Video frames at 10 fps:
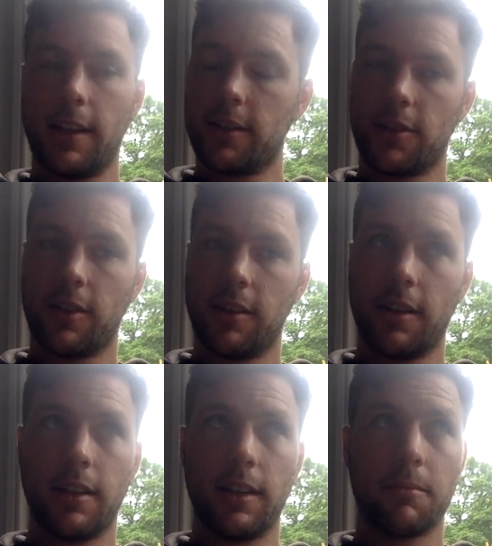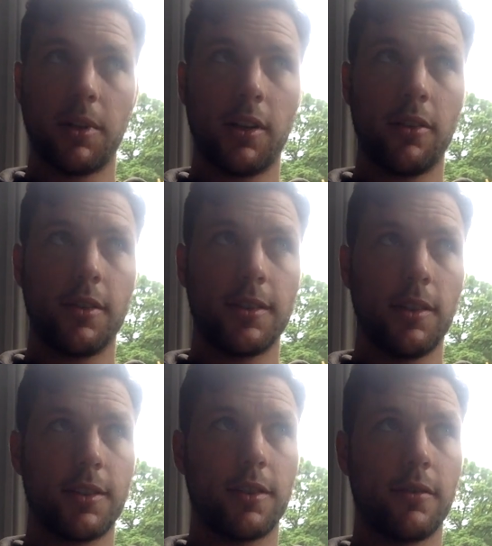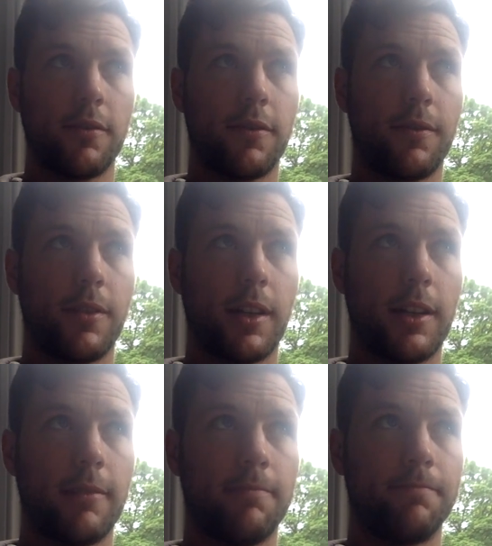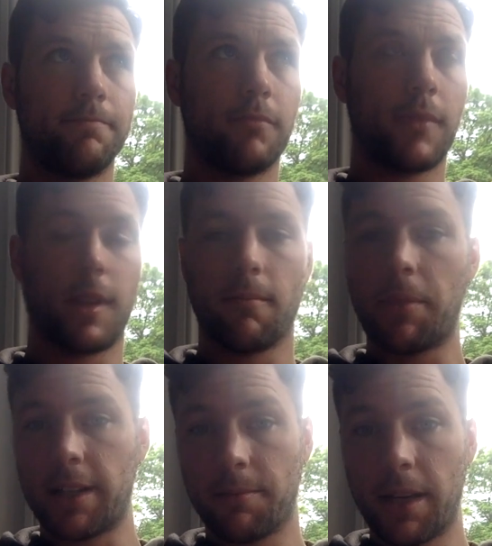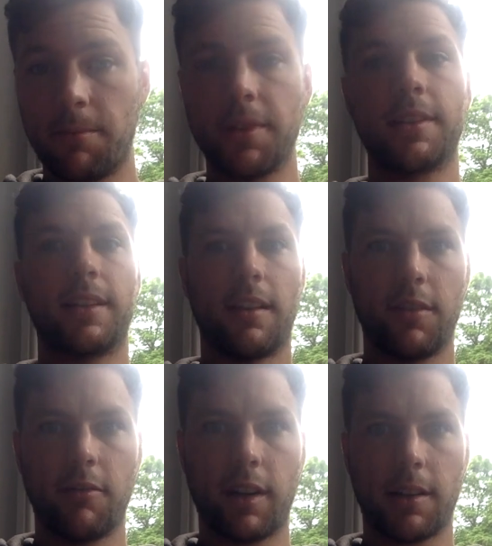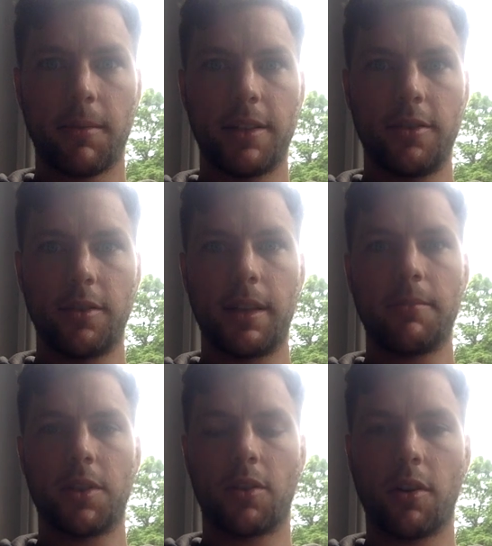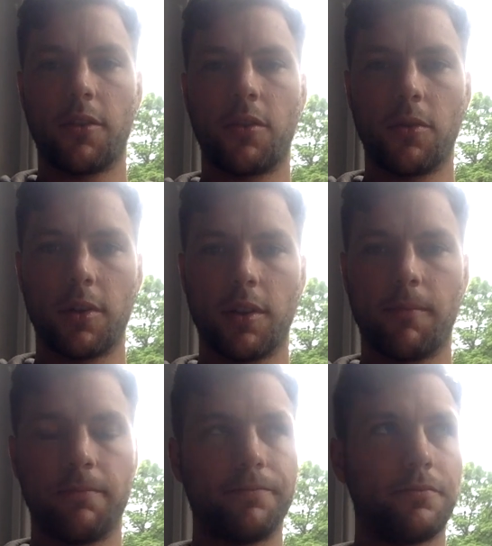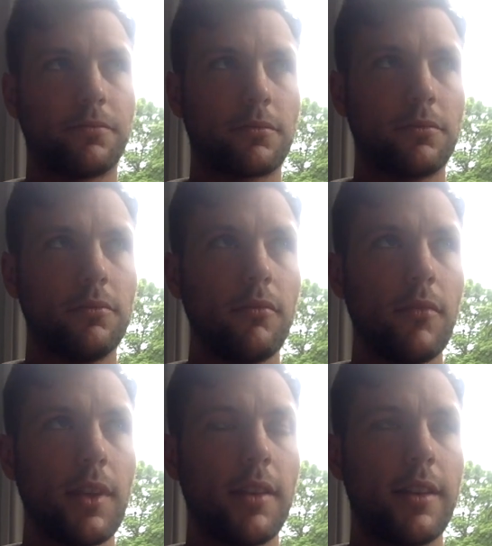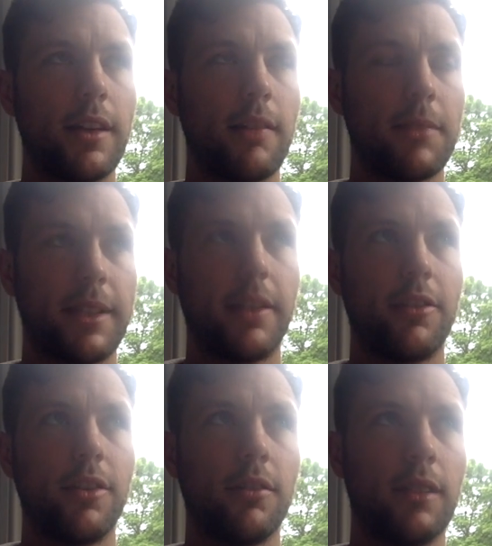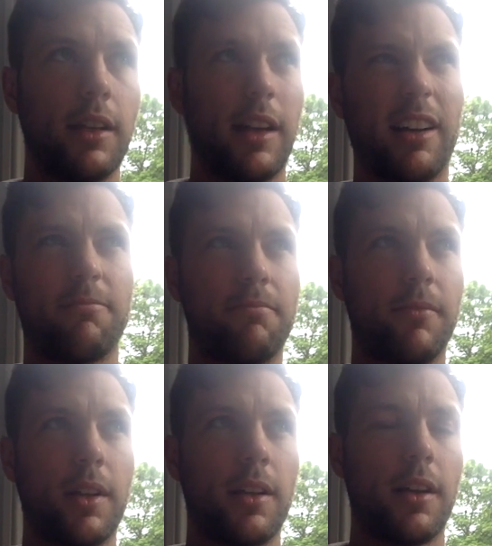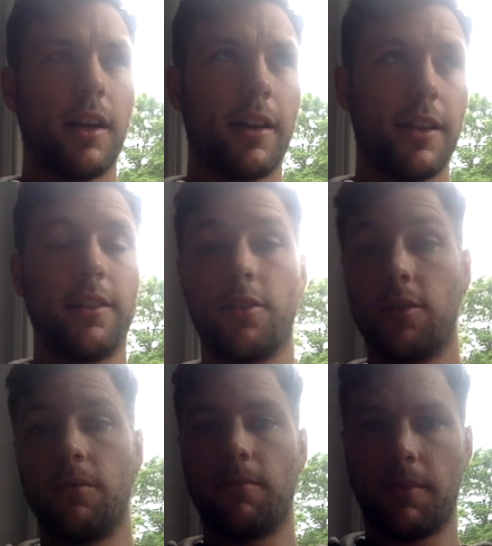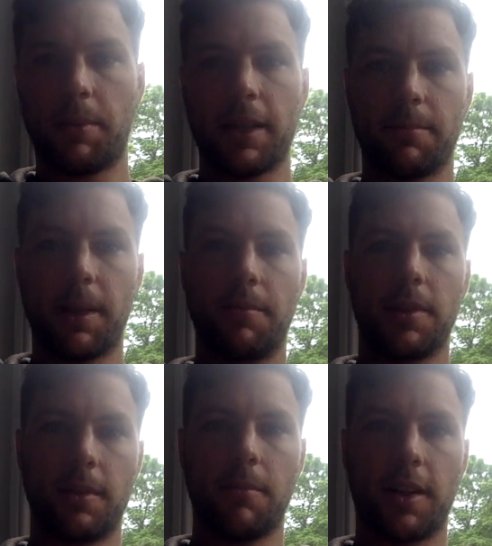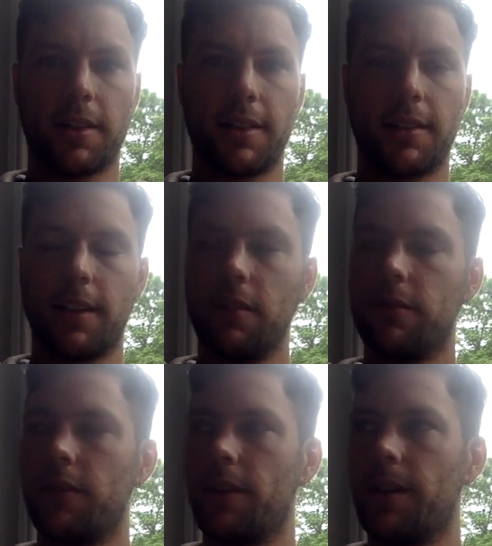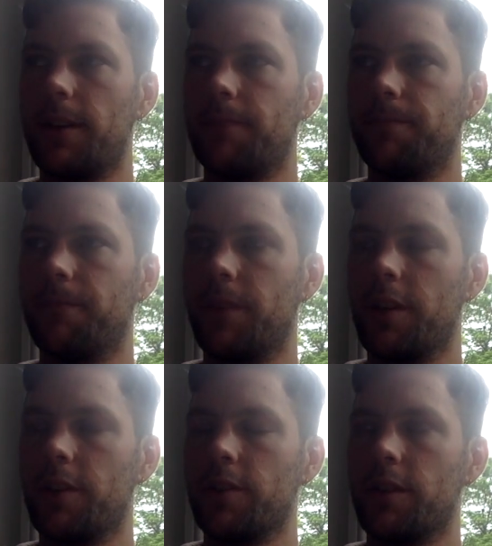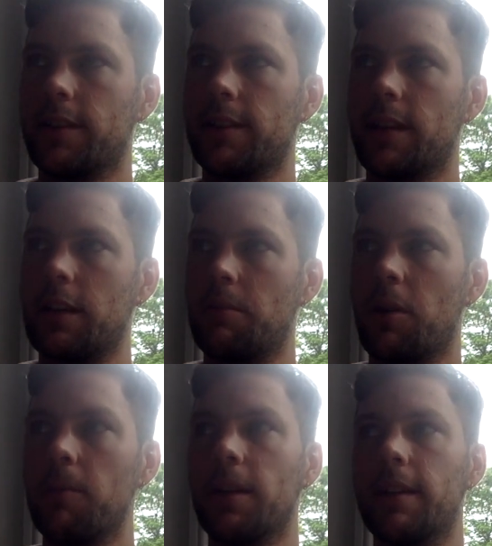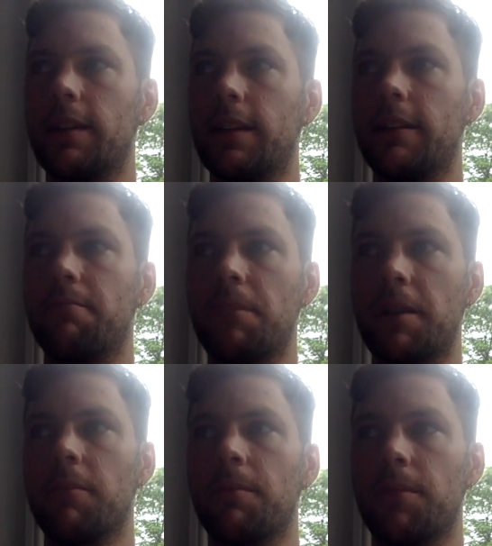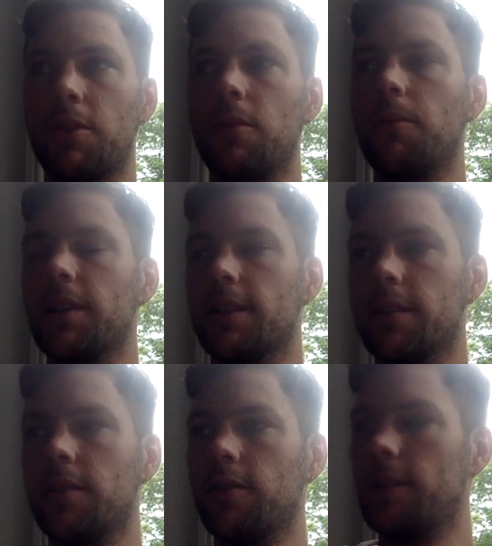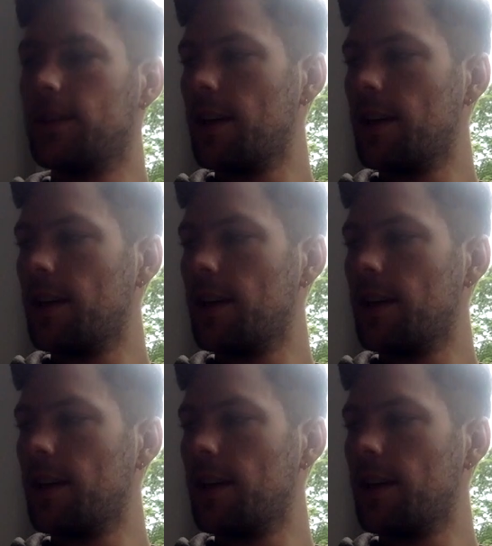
So in the link below, there's lots of past papers. I definitely recommend doing them. So go through all the material, and then do past papers and mark yourself. So I'd say probably leave minimum 2 weeks to do the